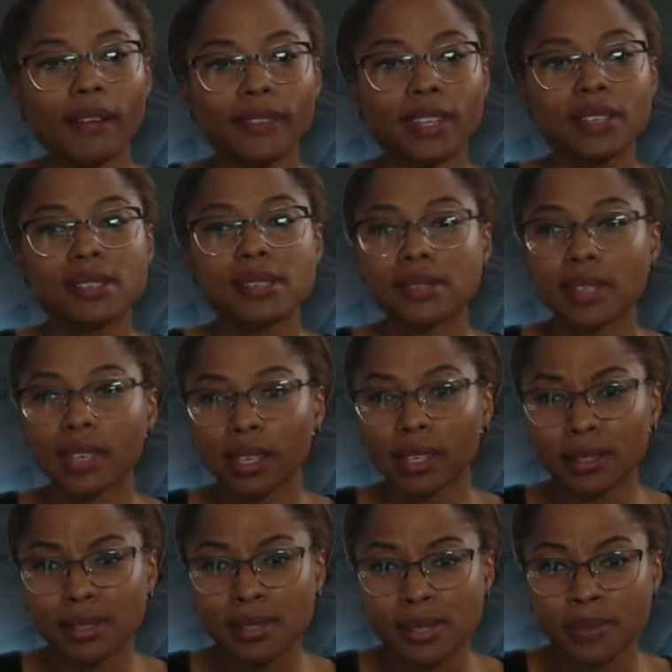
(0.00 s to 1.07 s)
these
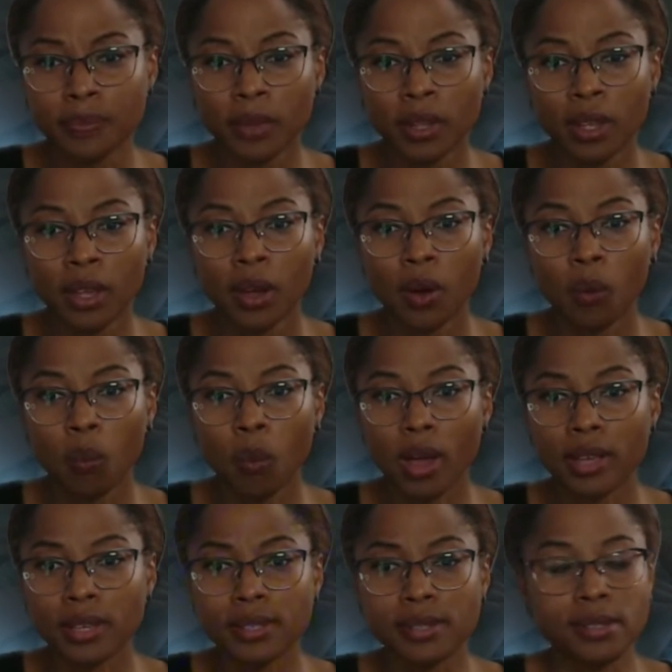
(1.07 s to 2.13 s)
things
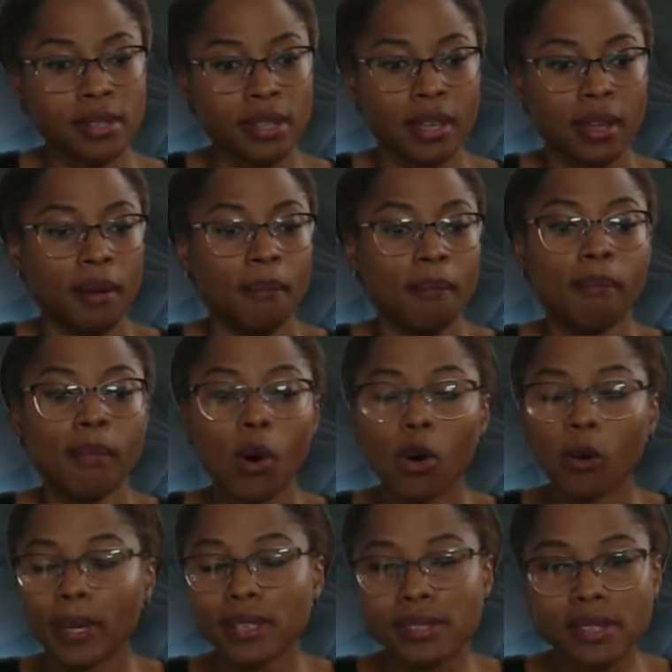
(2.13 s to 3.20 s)
was
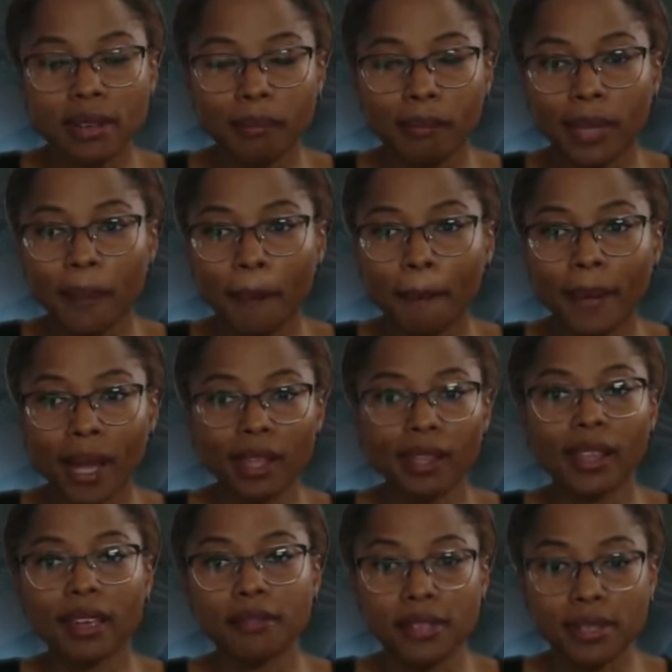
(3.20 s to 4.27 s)
moments in my
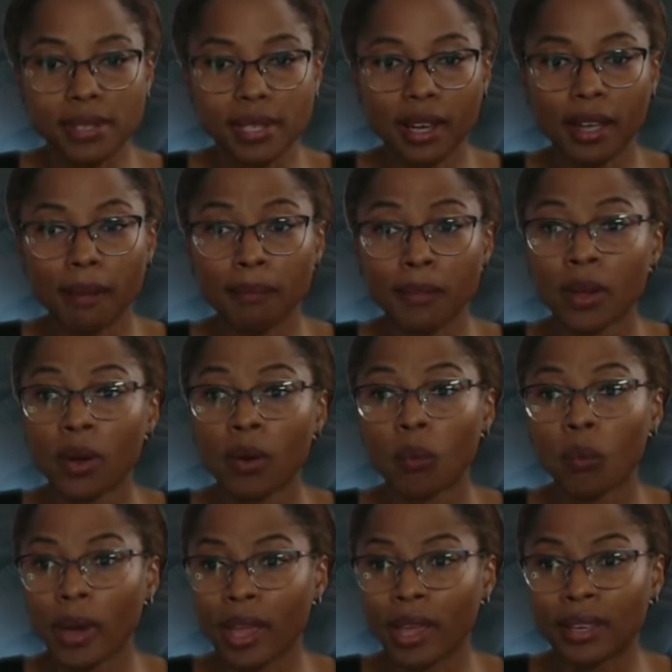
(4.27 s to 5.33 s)
life and time
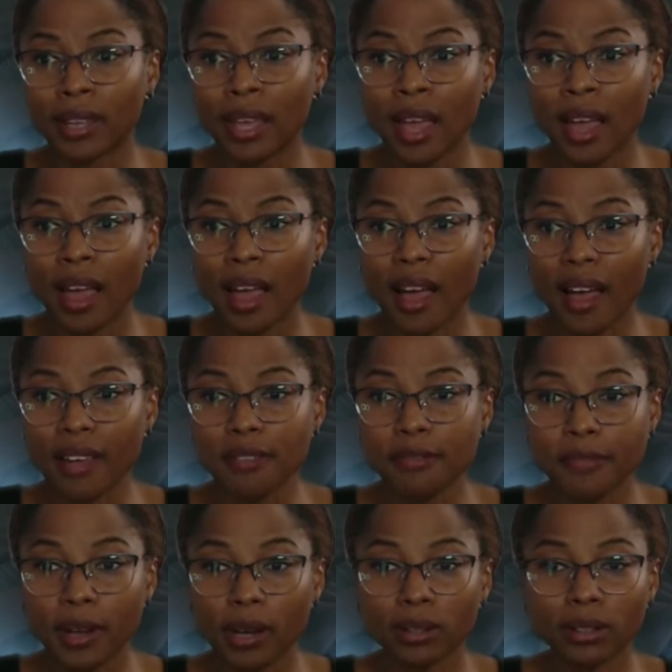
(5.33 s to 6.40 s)
when I
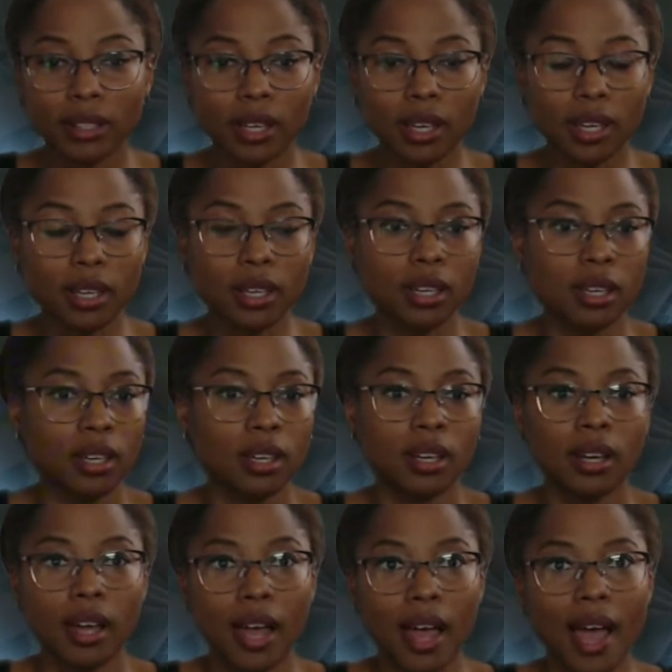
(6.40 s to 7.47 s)
felt like
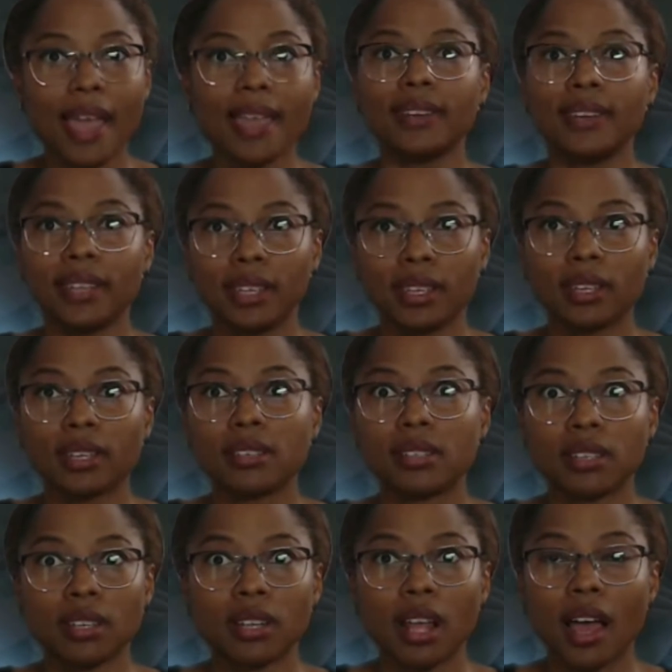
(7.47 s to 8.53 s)
I need
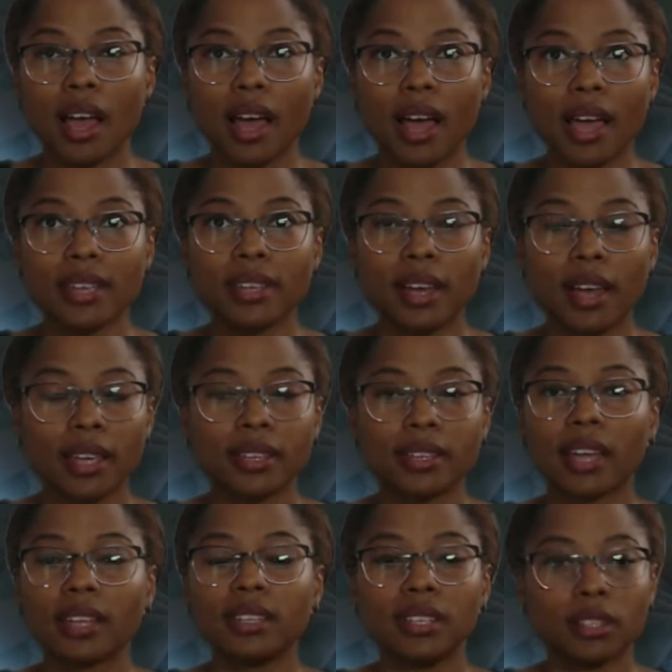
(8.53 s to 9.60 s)

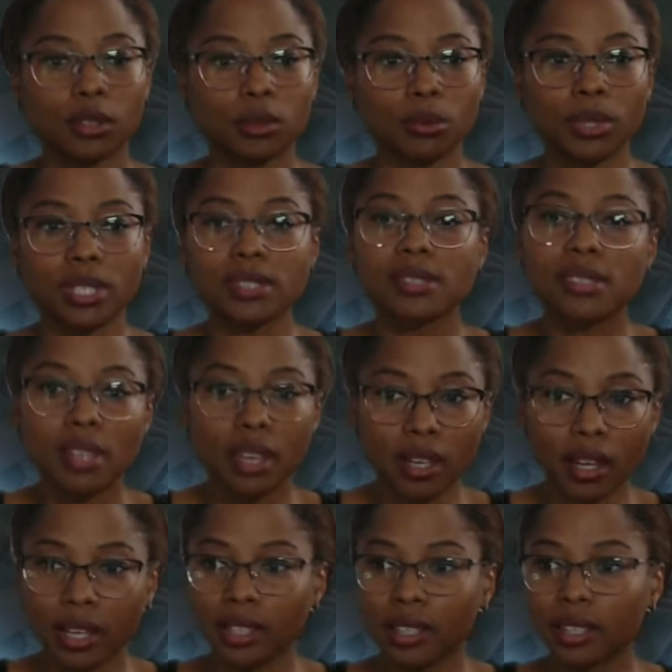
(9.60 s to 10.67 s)
a reset.
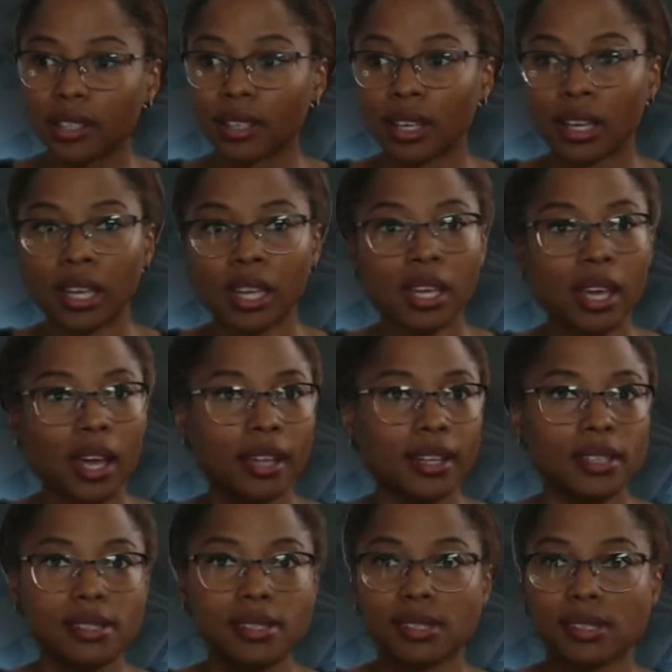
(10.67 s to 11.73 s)
I
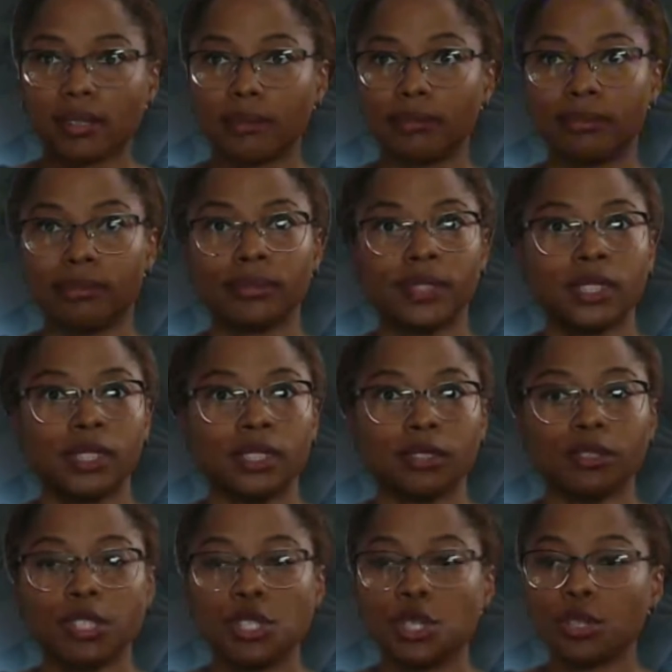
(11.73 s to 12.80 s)
need some
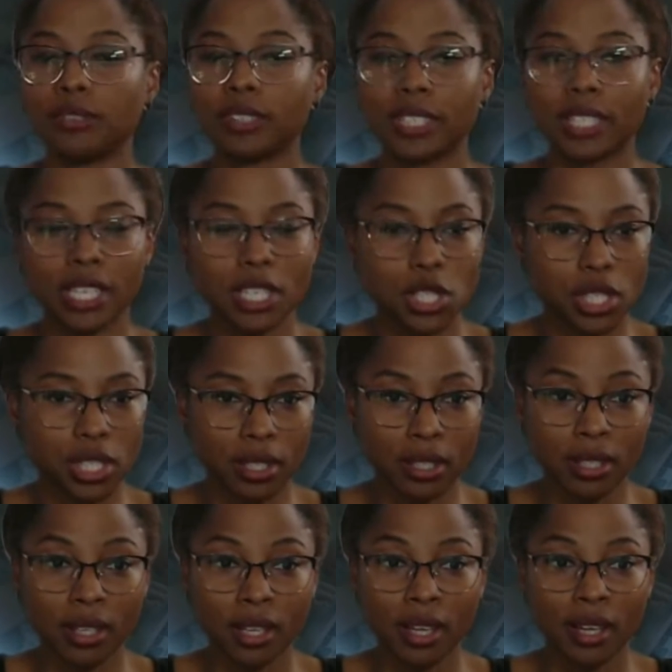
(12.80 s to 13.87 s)
rejuvenation.
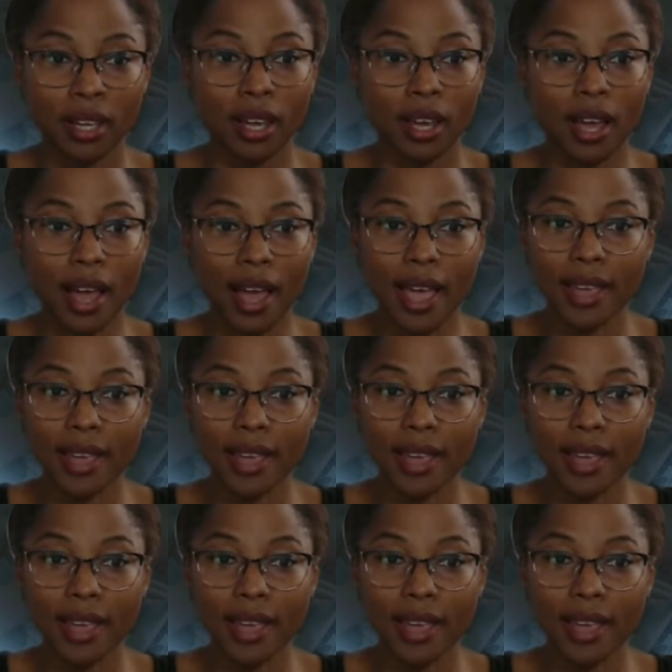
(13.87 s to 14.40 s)
I